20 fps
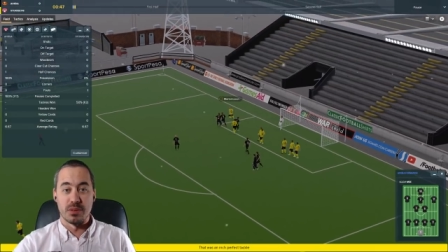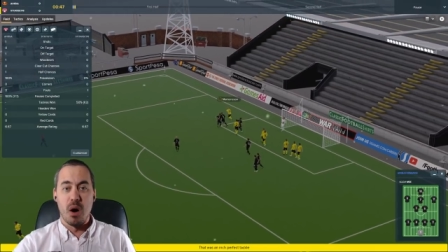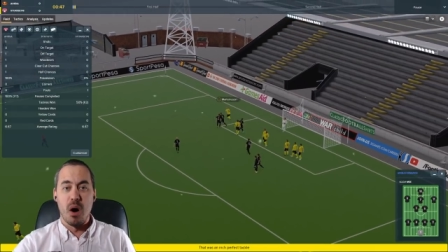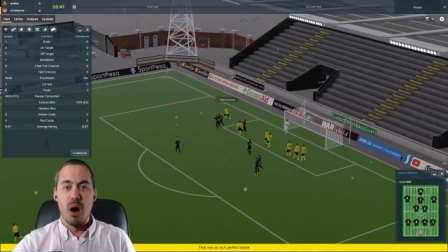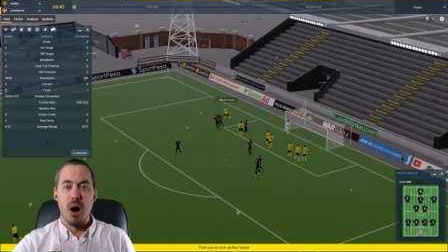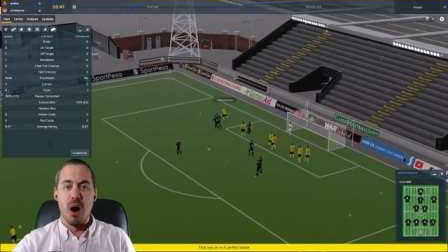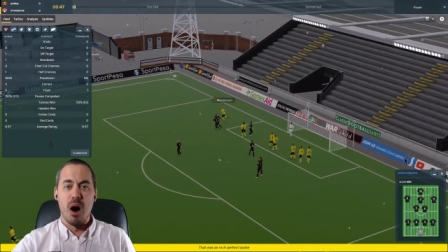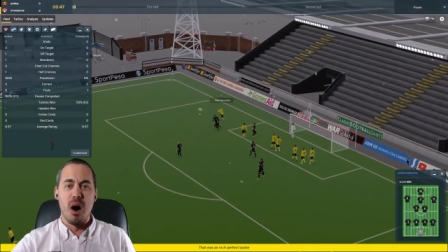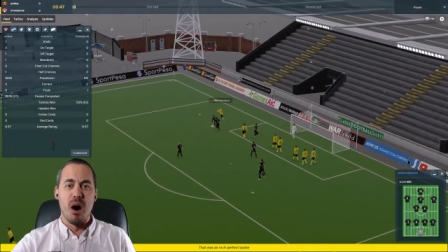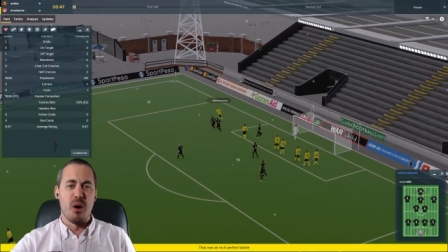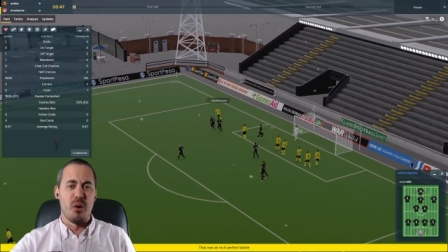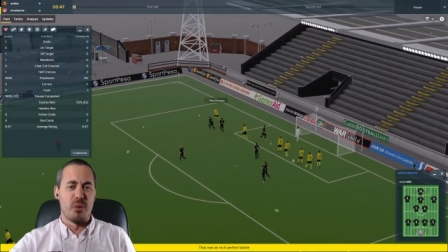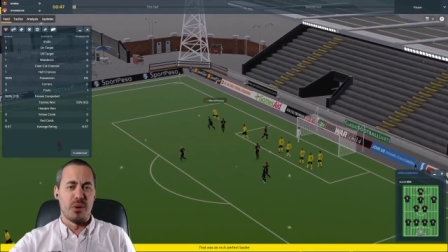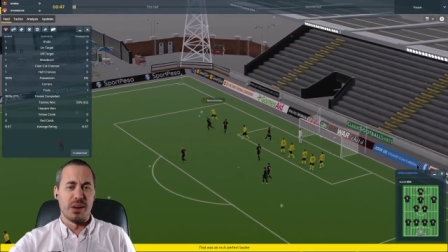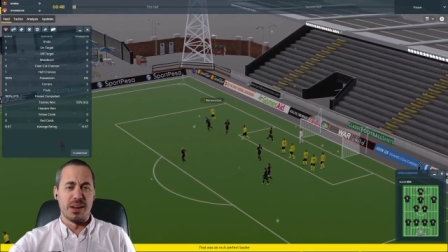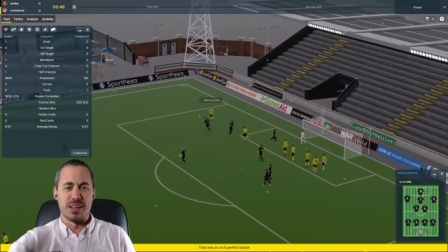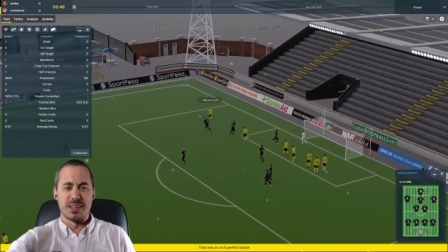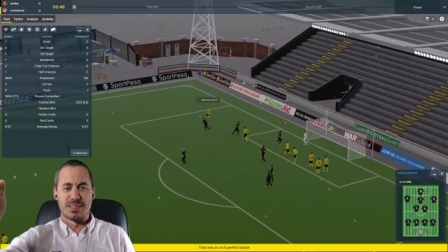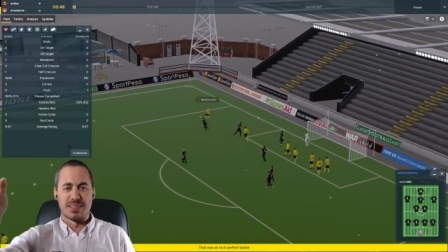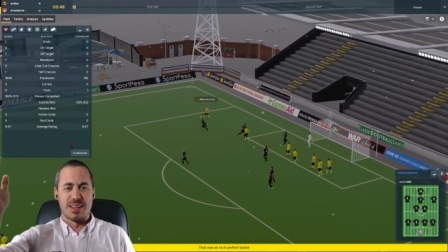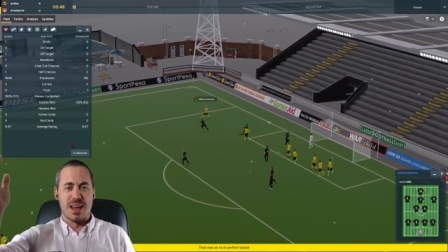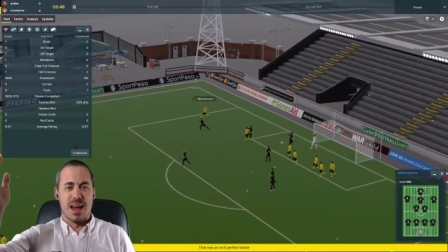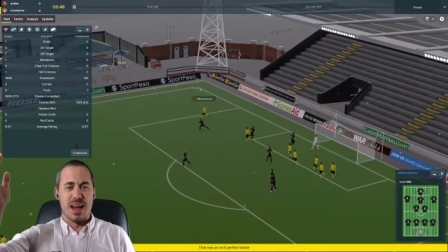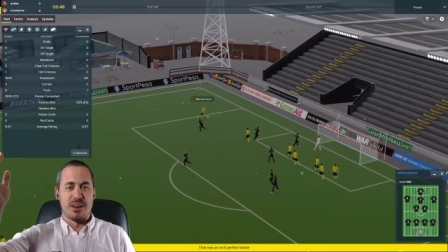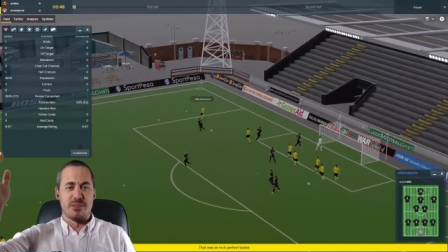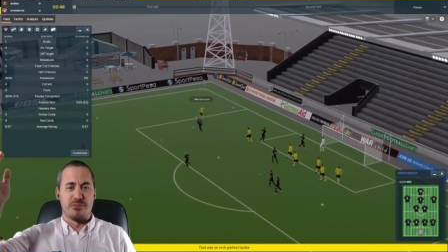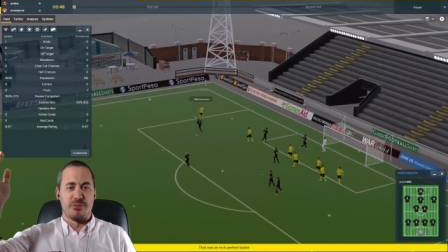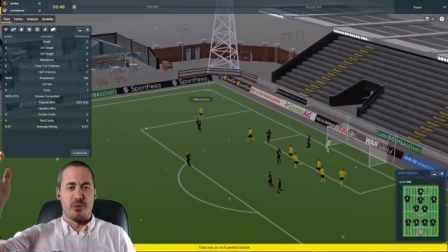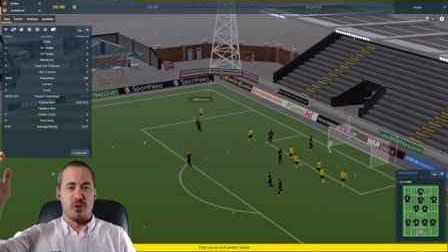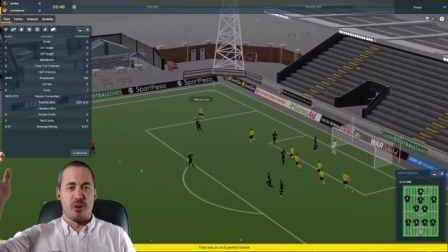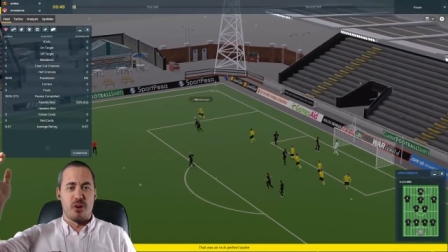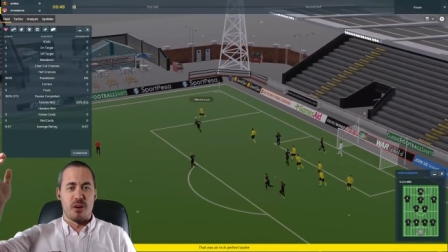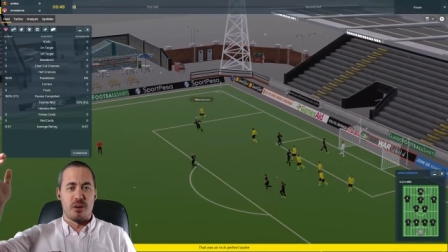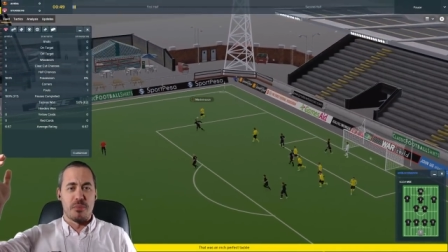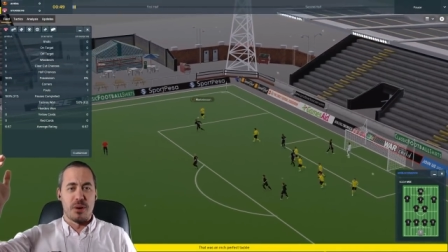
Oh, what are you sliding for,